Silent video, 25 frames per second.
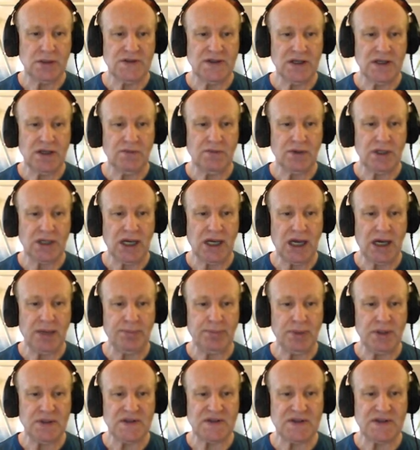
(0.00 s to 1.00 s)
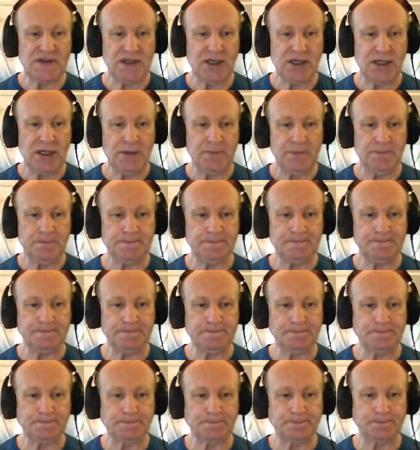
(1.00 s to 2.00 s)
what happens. I'm
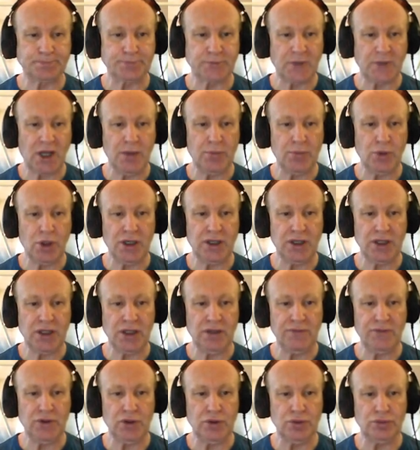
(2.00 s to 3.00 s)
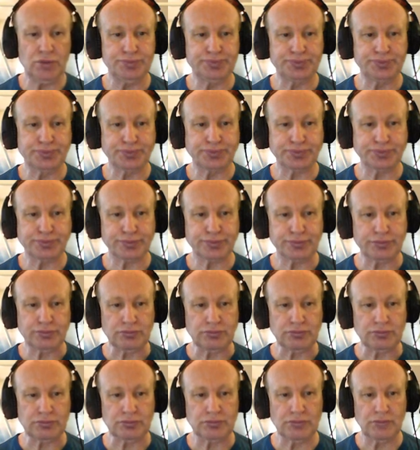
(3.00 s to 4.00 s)
gonna give you
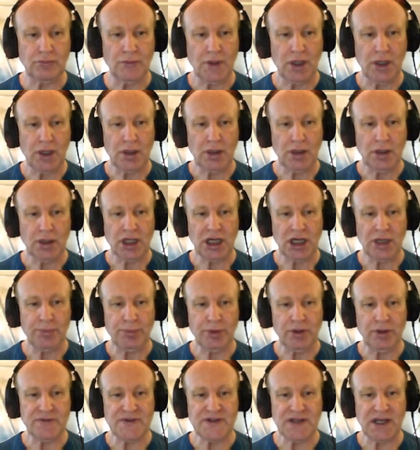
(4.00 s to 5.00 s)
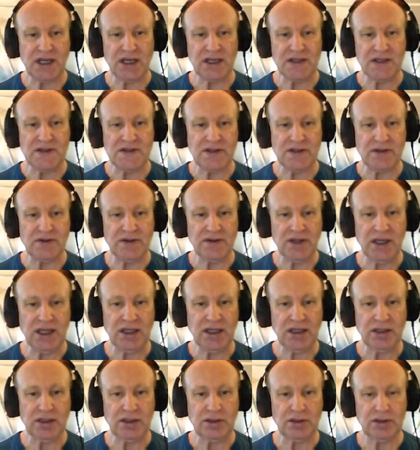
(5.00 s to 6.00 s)
couple of seconds to
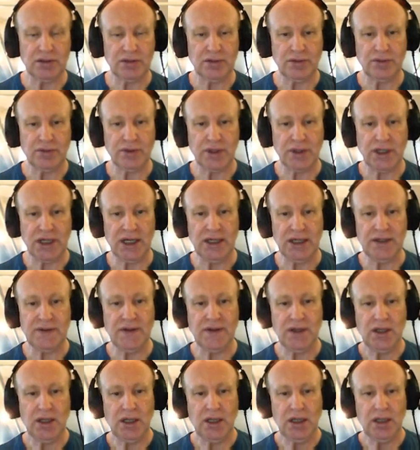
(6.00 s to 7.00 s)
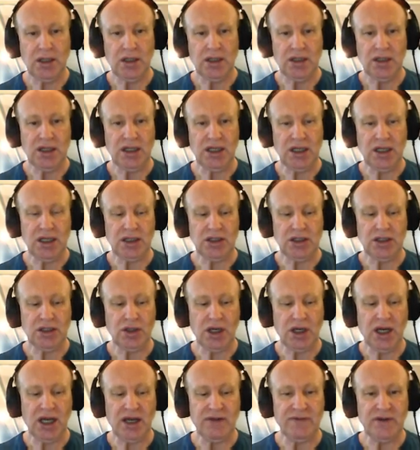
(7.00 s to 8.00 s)
think. Right here you
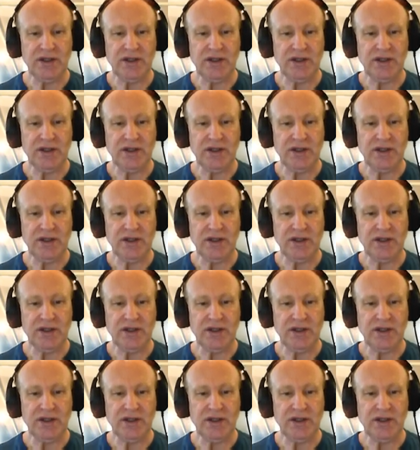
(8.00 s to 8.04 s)
have a